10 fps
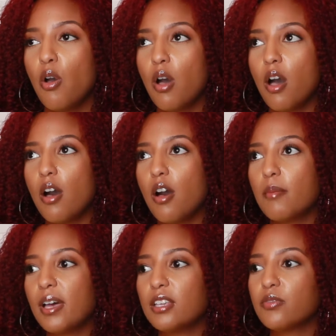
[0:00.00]

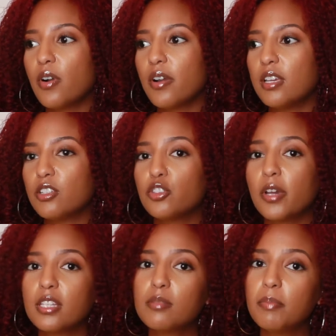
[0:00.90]
as far as
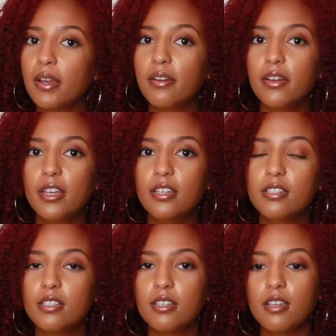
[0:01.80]

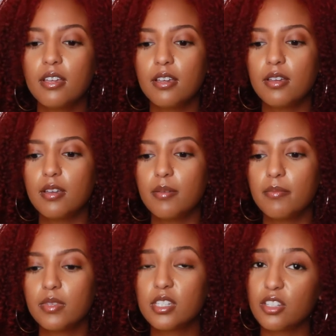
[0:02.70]
transparent
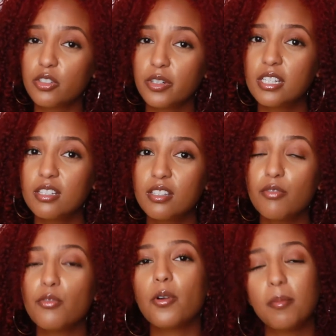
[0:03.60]
sunscreens
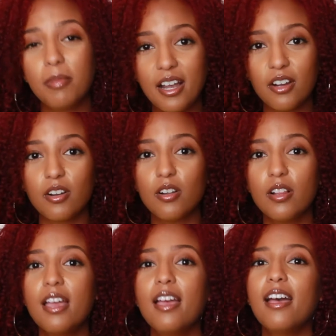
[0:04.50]
for BlackGirl.
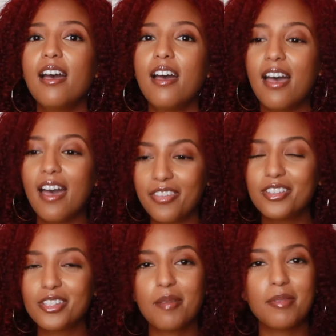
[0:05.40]
At the
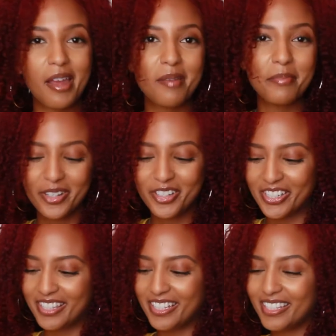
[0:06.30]
time that I had
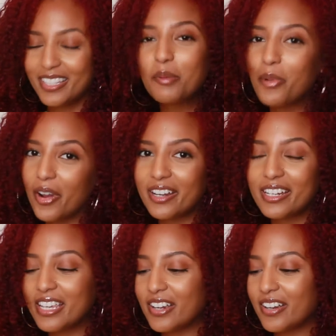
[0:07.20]
purchased this product
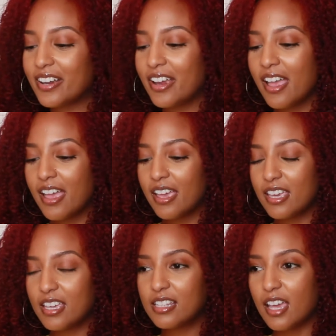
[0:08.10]
here,
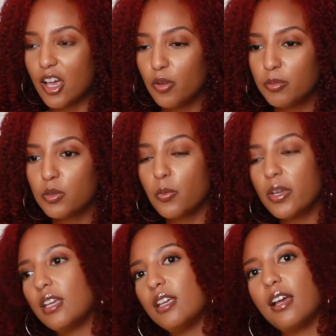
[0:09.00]
it helped
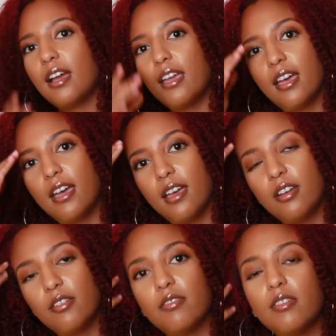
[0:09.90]
when
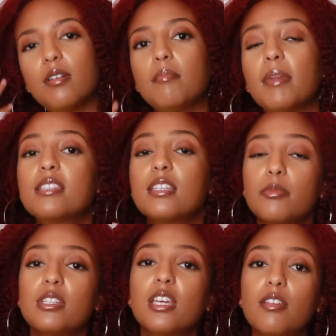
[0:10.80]
my skin
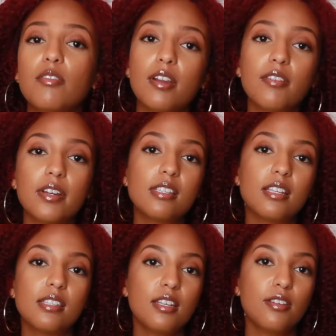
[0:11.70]
was getting very, very
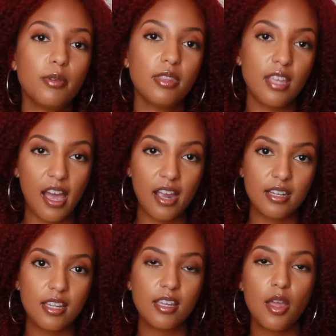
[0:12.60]
sensitive with the
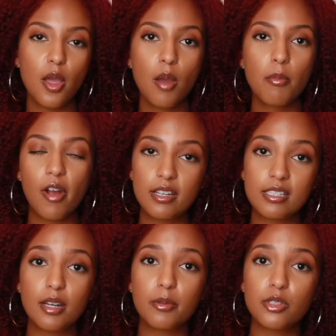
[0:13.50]
acne products
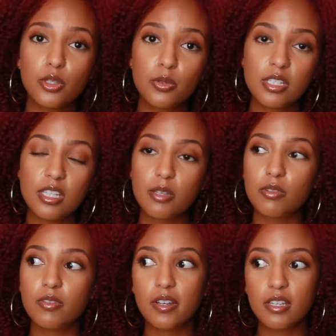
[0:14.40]
that I was using. It was
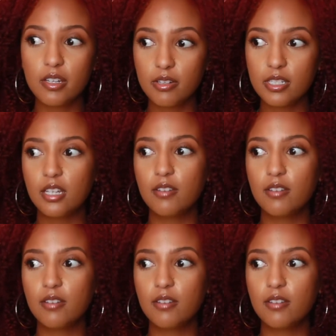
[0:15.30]
very irritated,